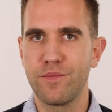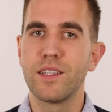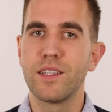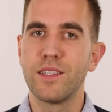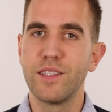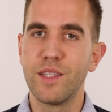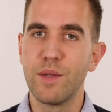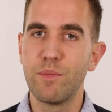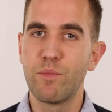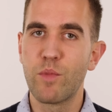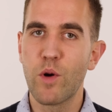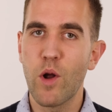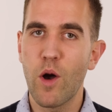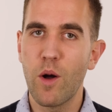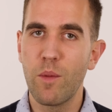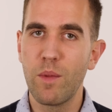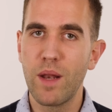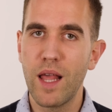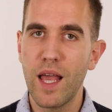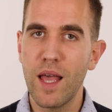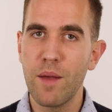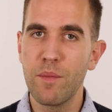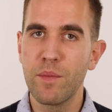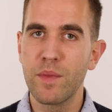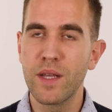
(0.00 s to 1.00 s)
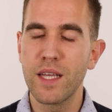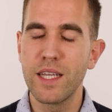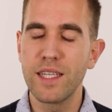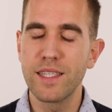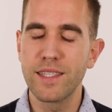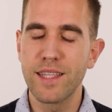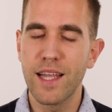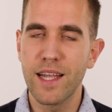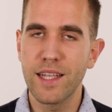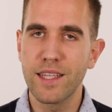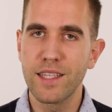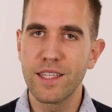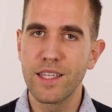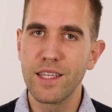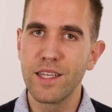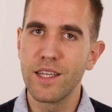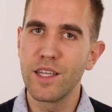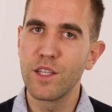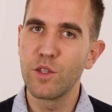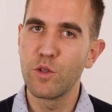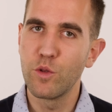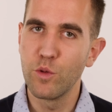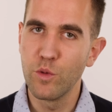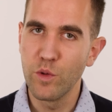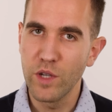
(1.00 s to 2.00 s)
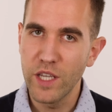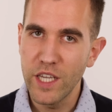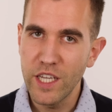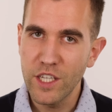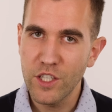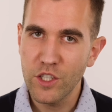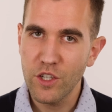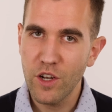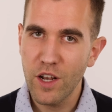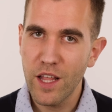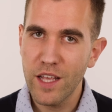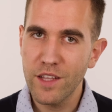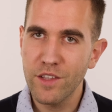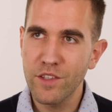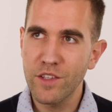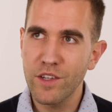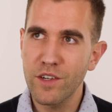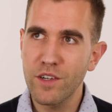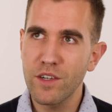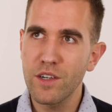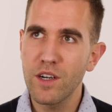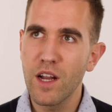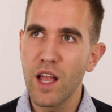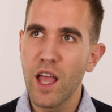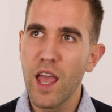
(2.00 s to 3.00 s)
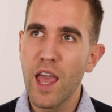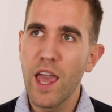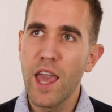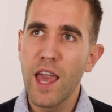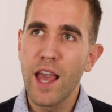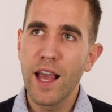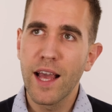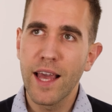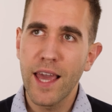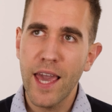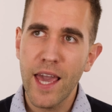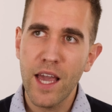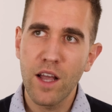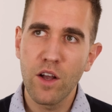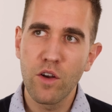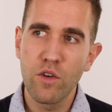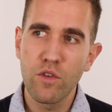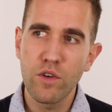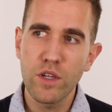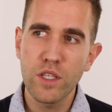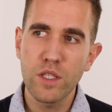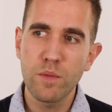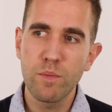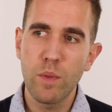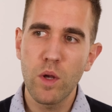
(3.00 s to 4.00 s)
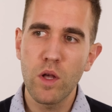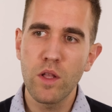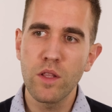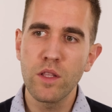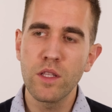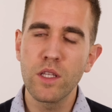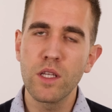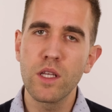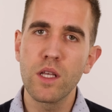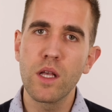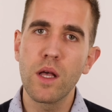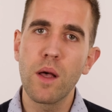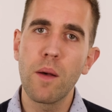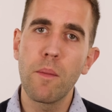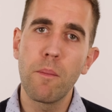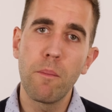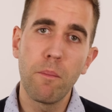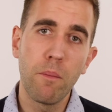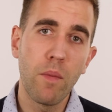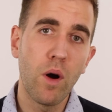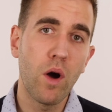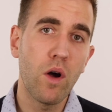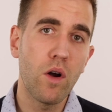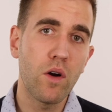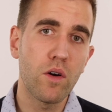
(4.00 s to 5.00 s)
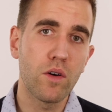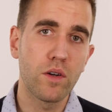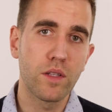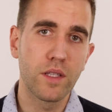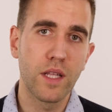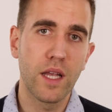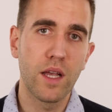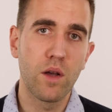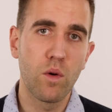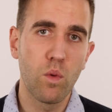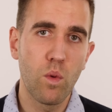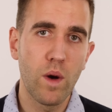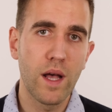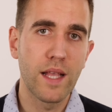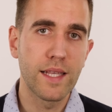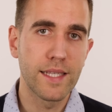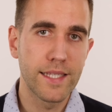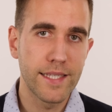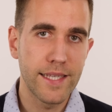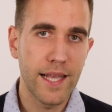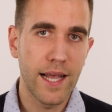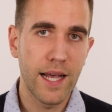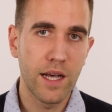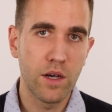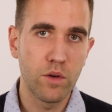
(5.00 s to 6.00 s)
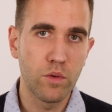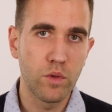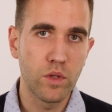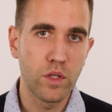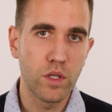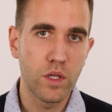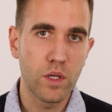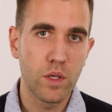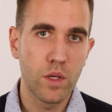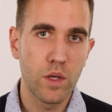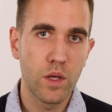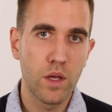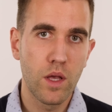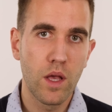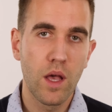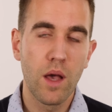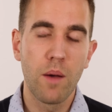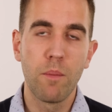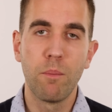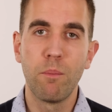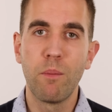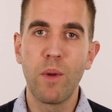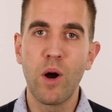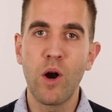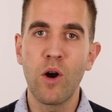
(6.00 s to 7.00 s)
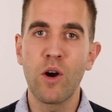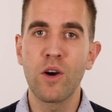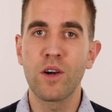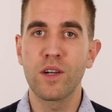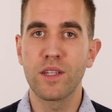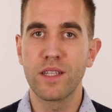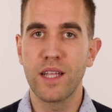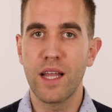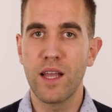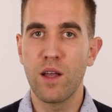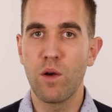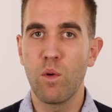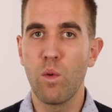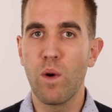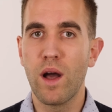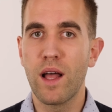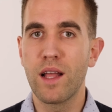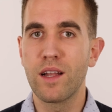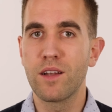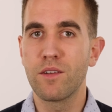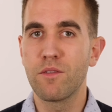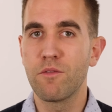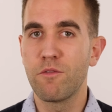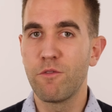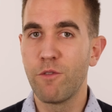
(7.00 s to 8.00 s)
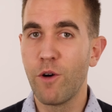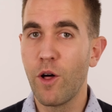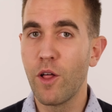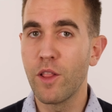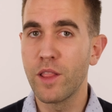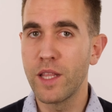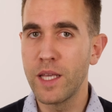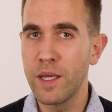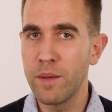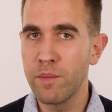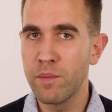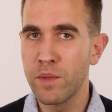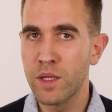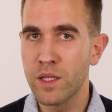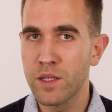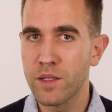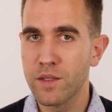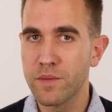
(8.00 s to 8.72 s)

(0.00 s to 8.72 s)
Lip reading: The problem is that to each letter can correspond more than one sound, more than one phoneme.